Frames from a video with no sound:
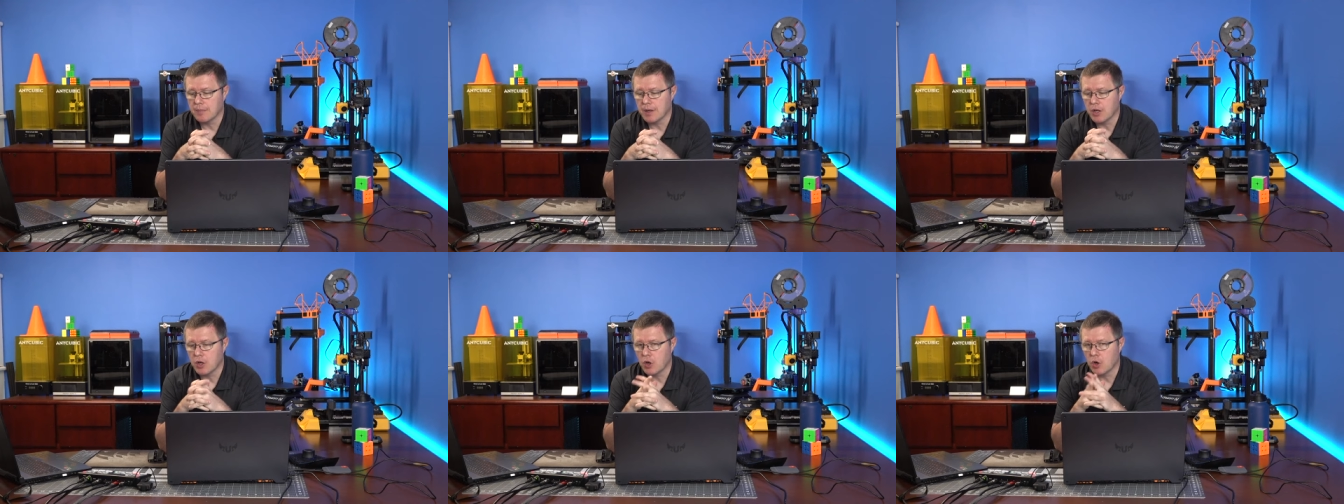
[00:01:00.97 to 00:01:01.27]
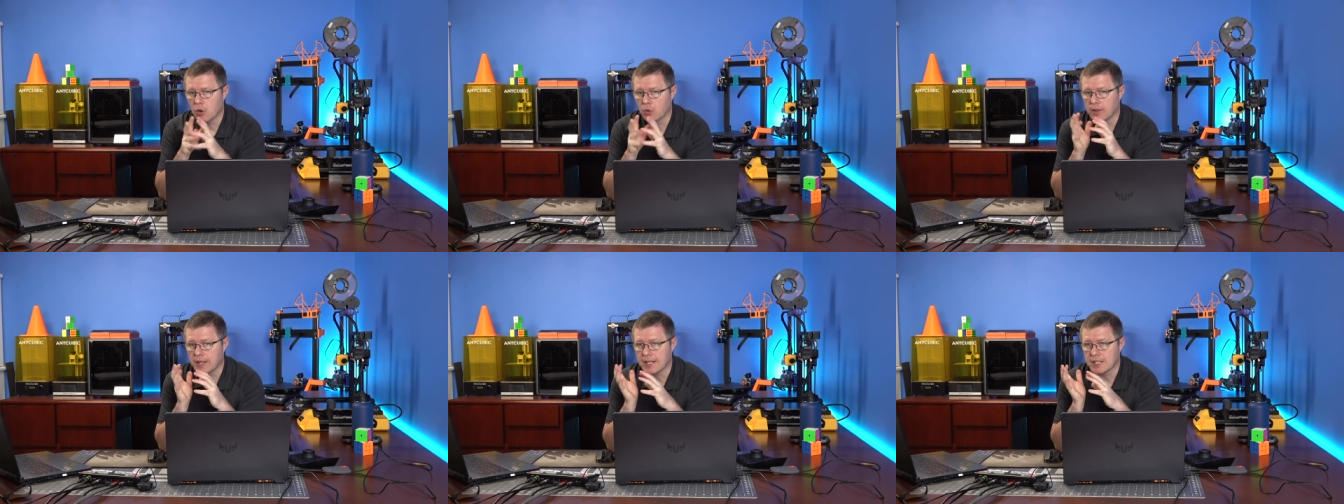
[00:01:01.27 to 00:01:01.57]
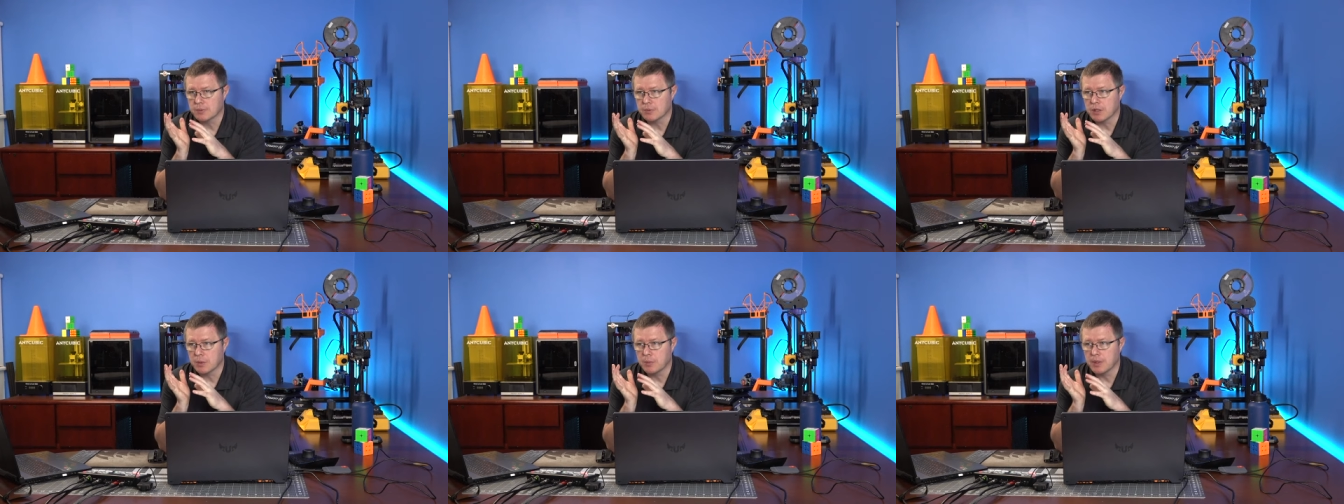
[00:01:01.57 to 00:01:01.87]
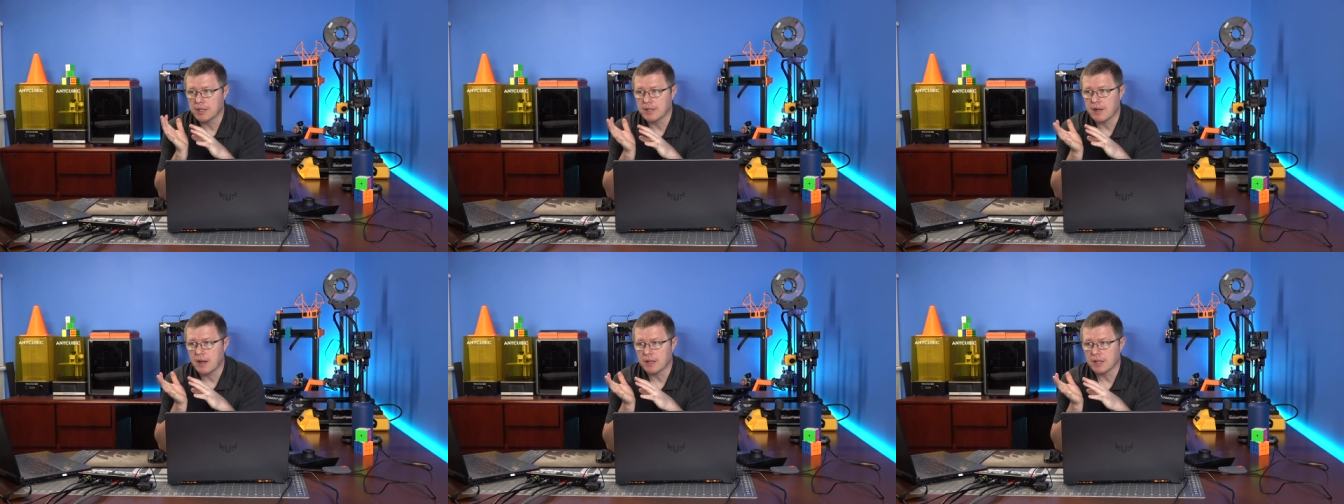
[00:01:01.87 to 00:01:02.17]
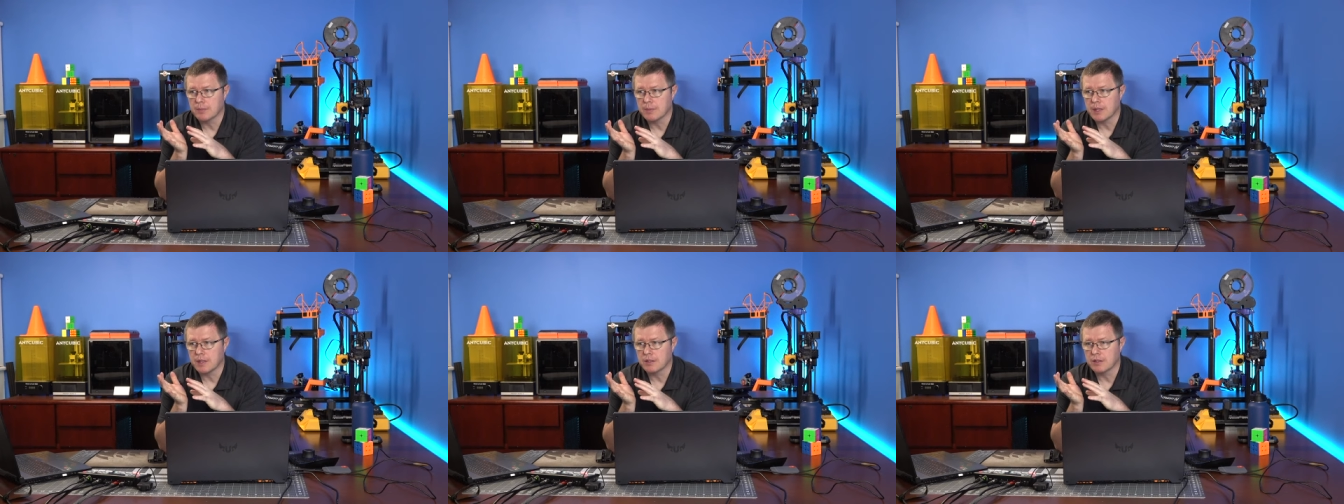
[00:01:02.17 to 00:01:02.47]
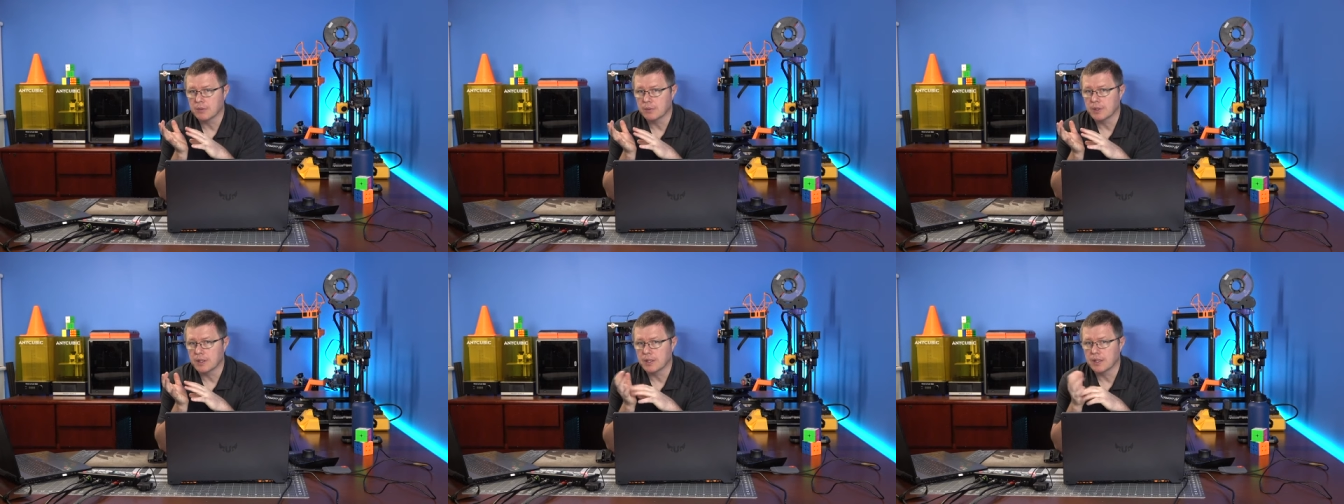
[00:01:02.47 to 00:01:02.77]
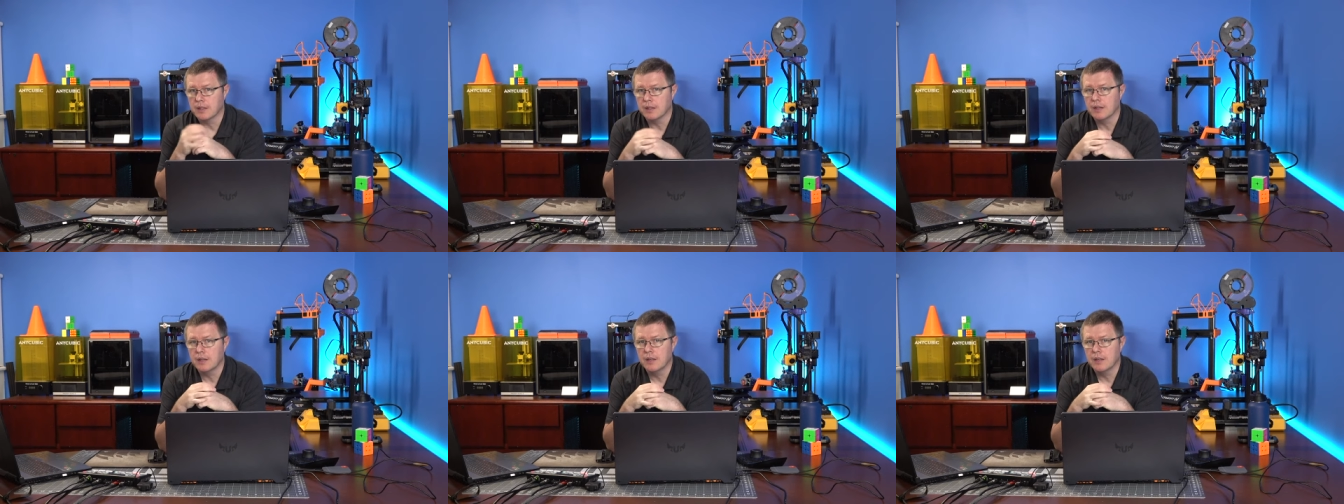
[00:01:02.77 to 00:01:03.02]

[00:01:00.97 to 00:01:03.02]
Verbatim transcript: I know last week we talked about doing